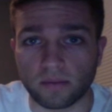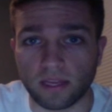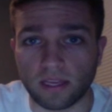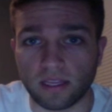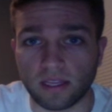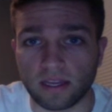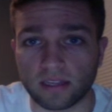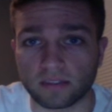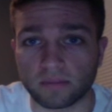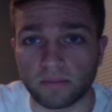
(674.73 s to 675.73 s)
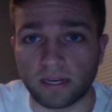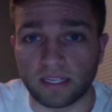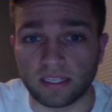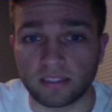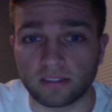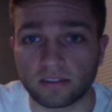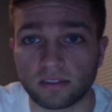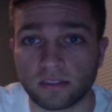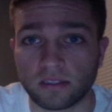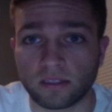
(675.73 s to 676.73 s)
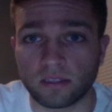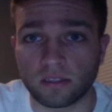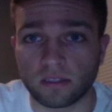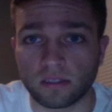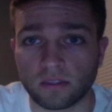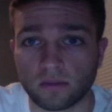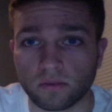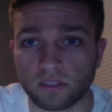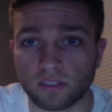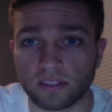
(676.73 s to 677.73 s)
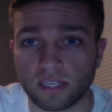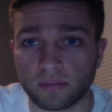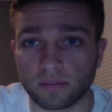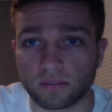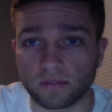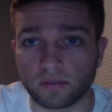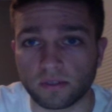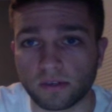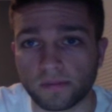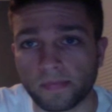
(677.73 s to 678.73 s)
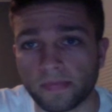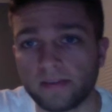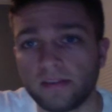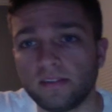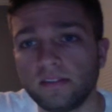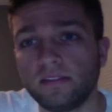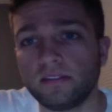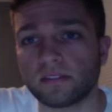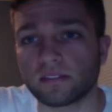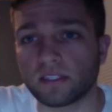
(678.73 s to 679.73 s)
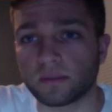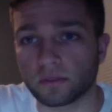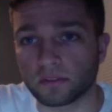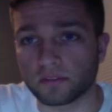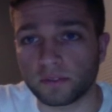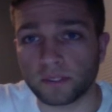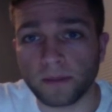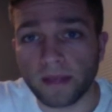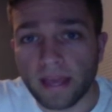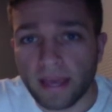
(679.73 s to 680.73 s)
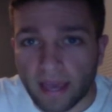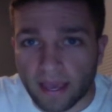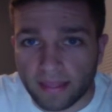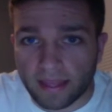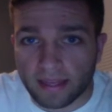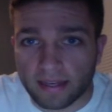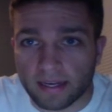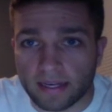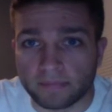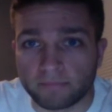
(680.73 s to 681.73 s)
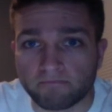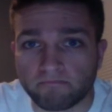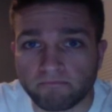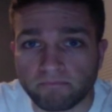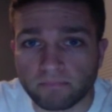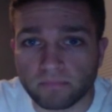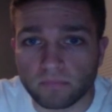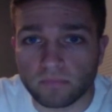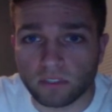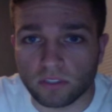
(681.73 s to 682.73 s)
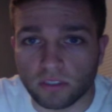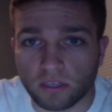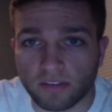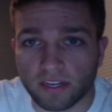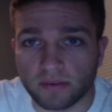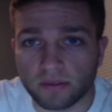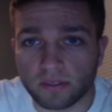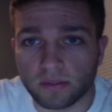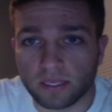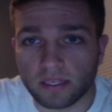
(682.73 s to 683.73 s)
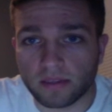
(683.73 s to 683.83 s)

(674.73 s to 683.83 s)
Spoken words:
8x minus 3 times 4 equals 4. And then just solve it out real quick.